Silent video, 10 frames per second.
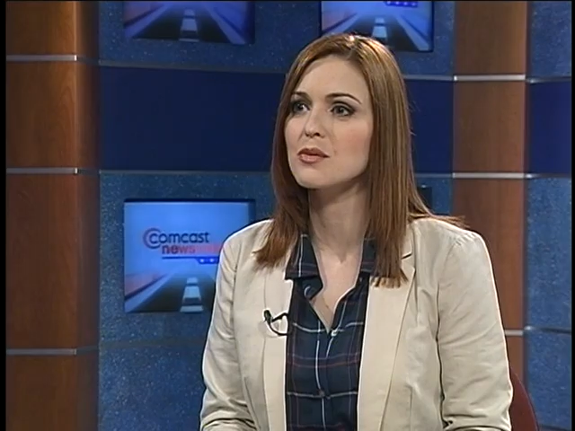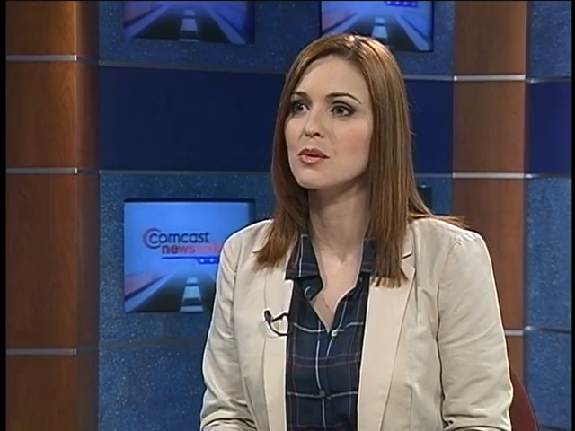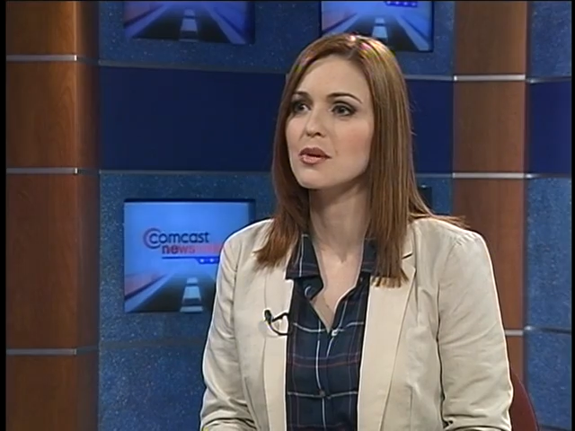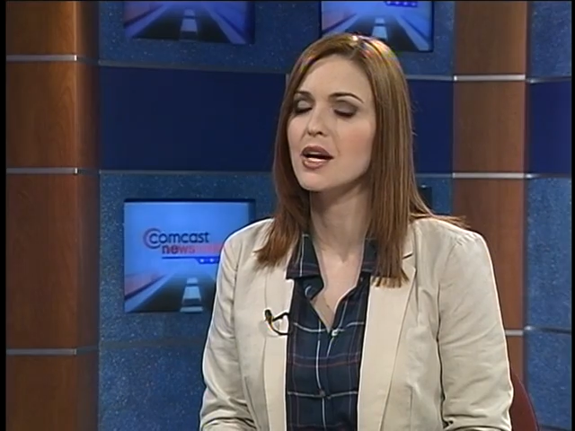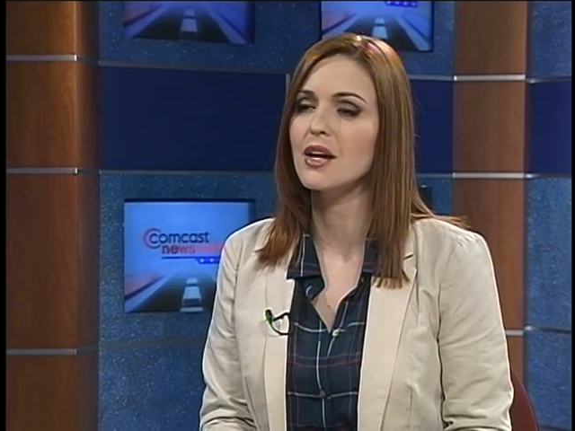
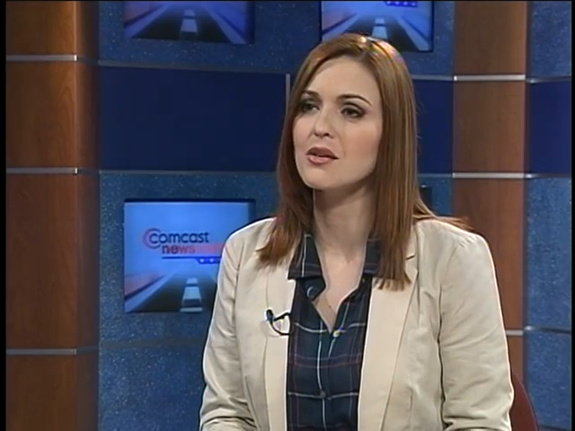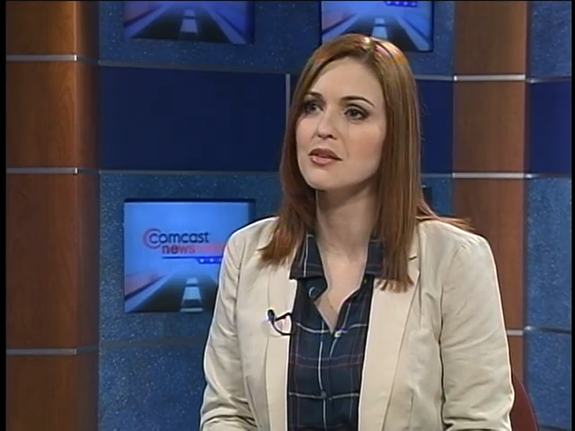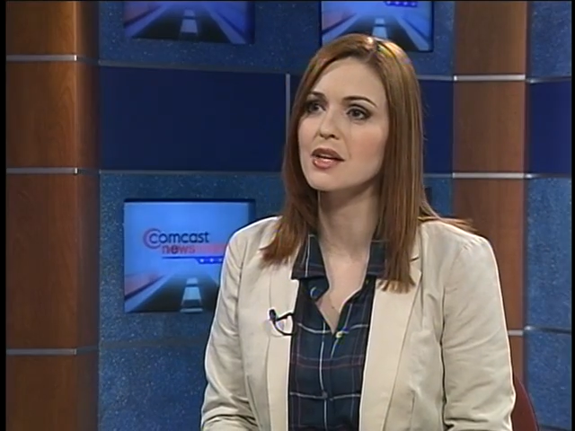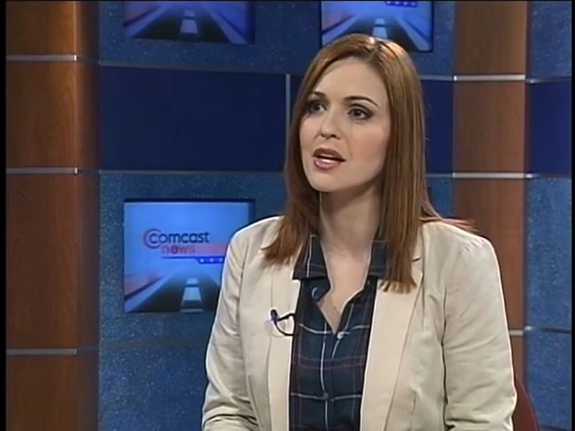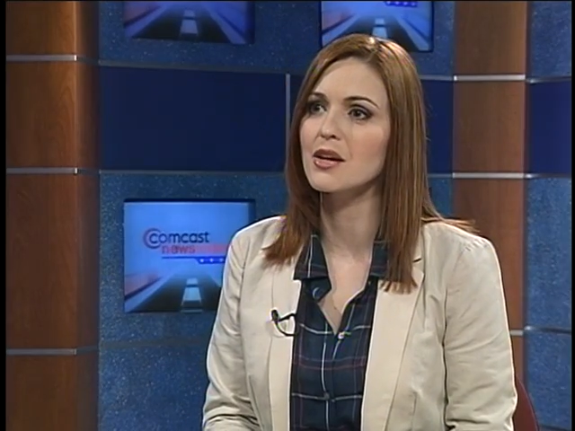for
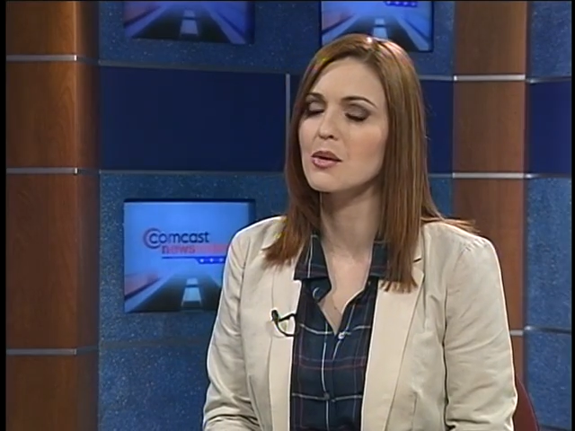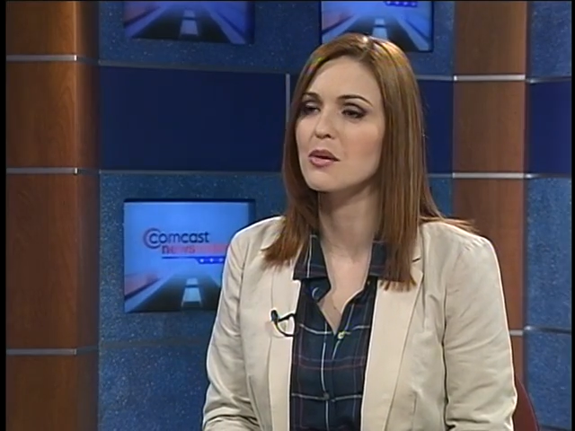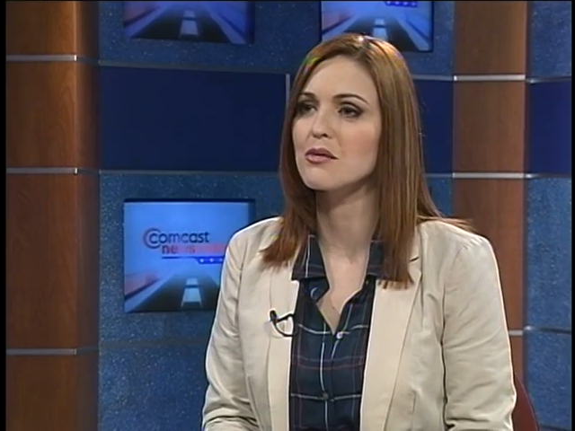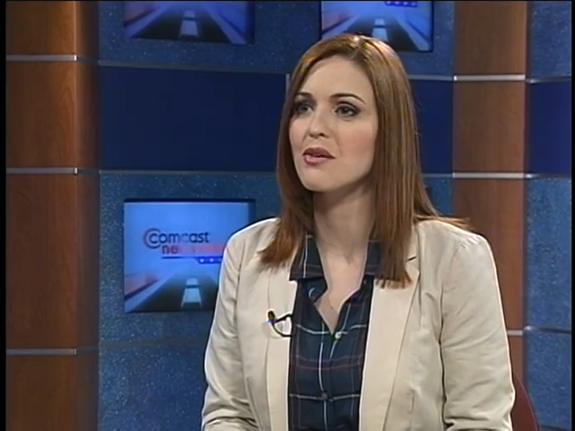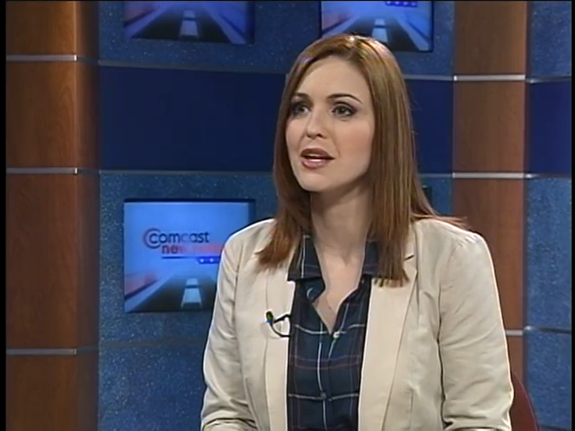healthcare
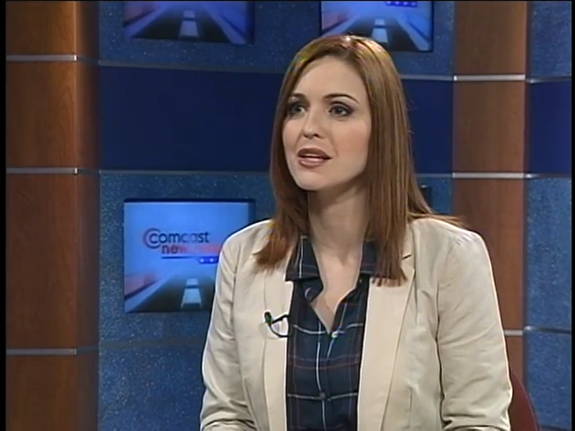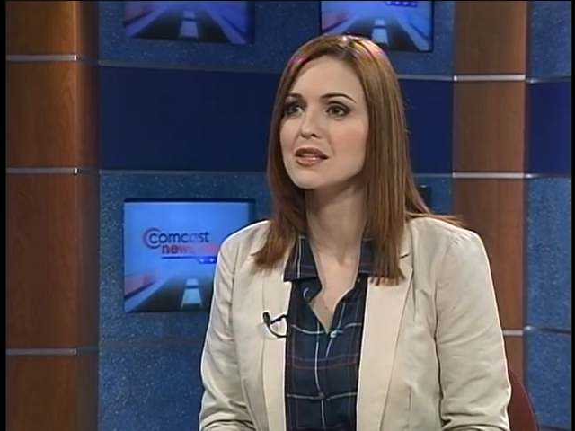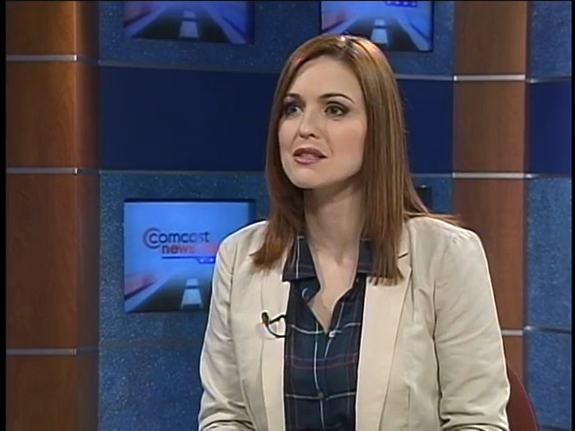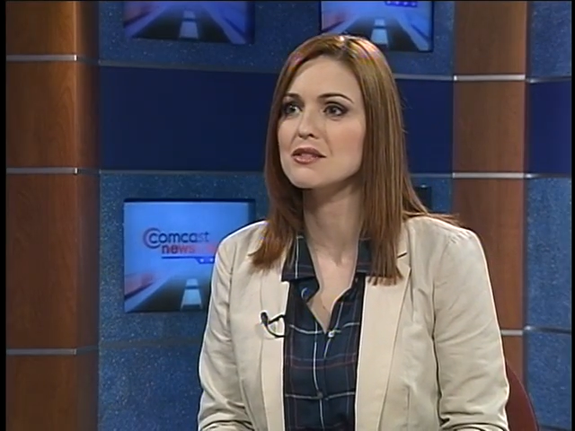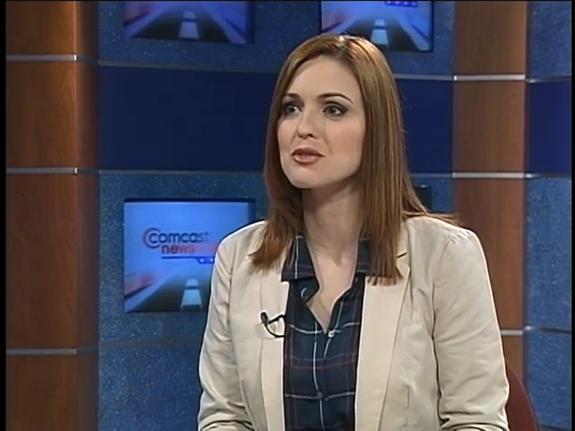or
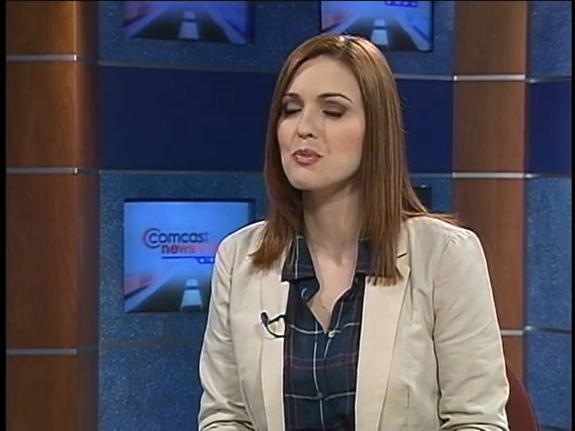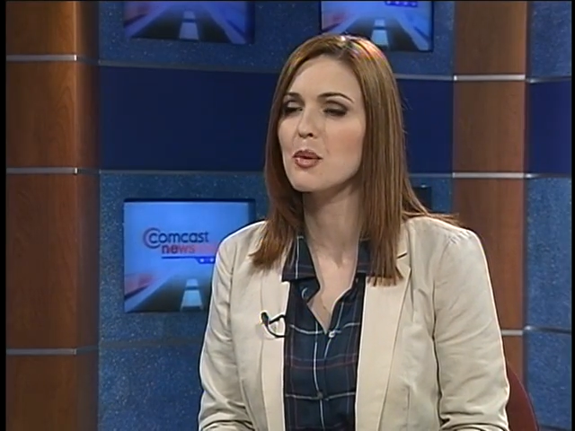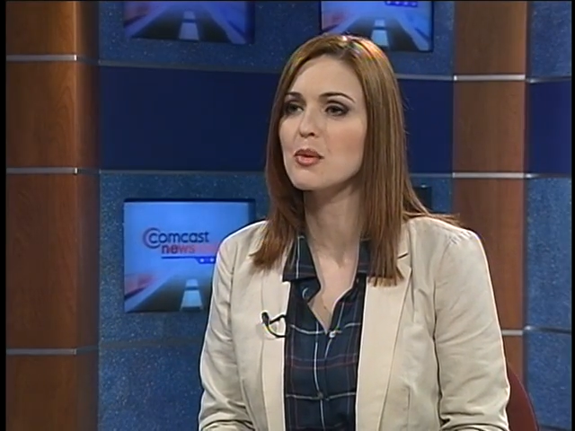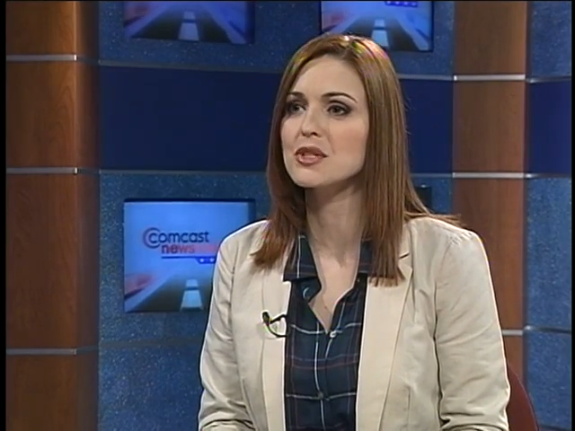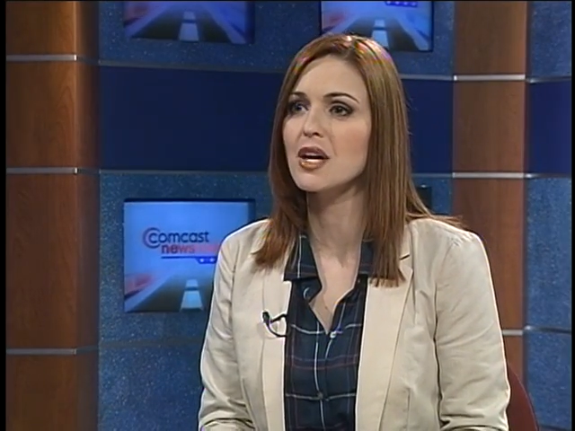finances, but
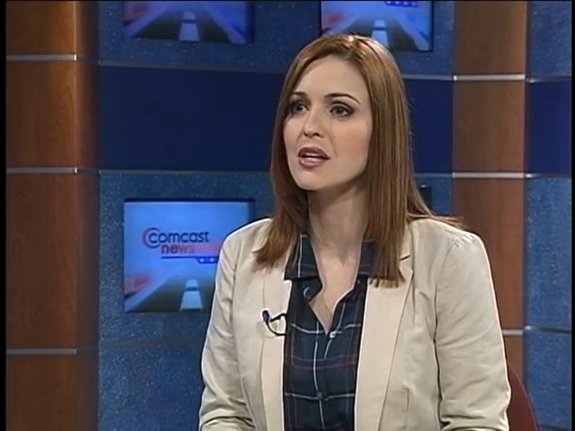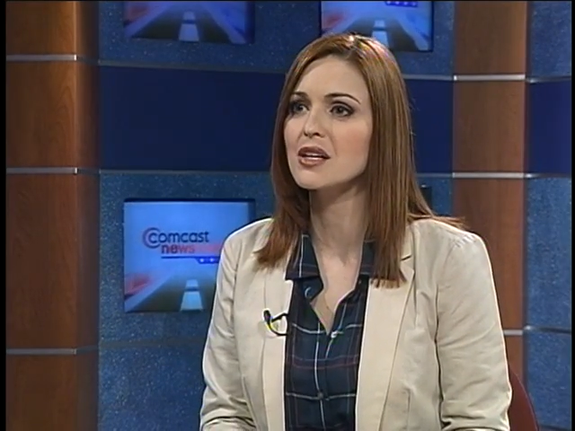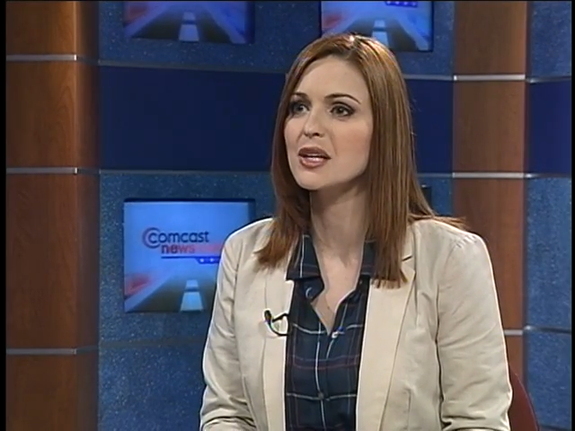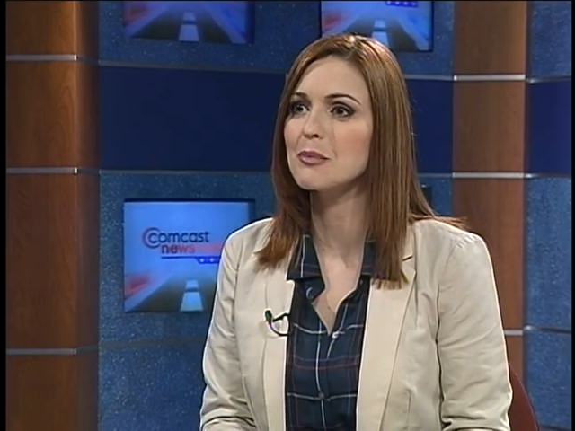we're talking